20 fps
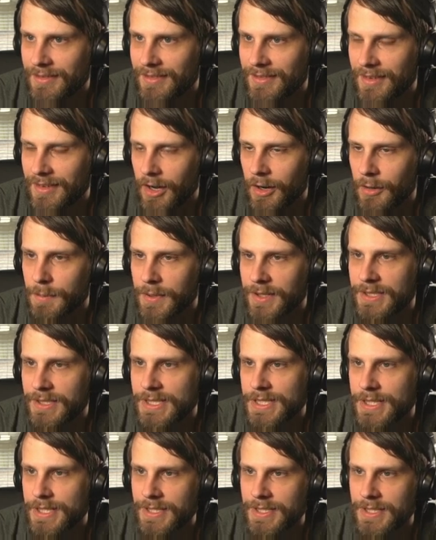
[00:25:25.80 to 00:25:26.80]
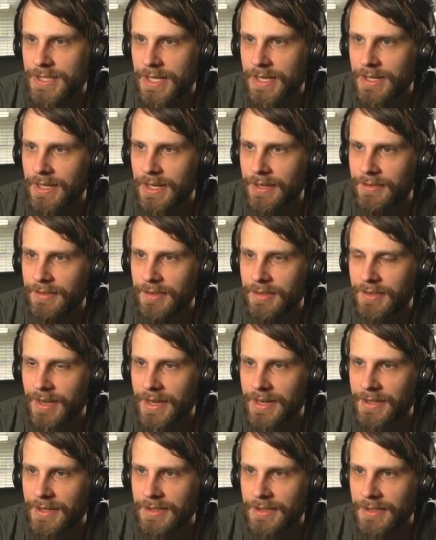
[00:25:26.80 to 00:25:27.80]
Oh, please just say yes,
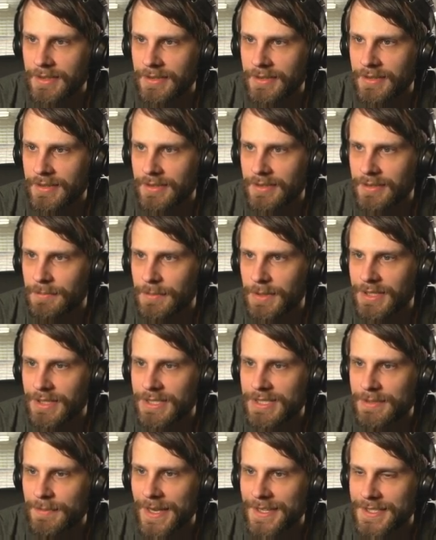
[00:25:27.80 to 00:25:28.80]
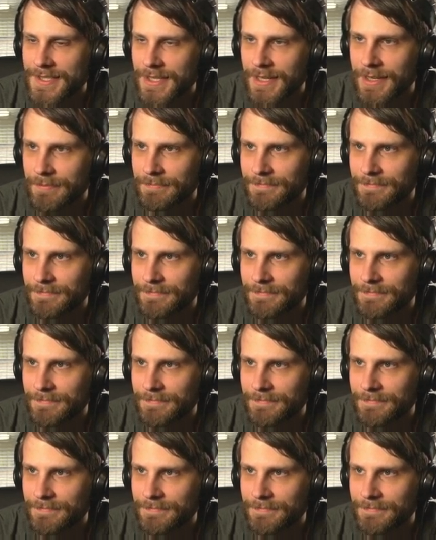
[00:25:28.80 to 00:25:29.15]
attack. Please mess up.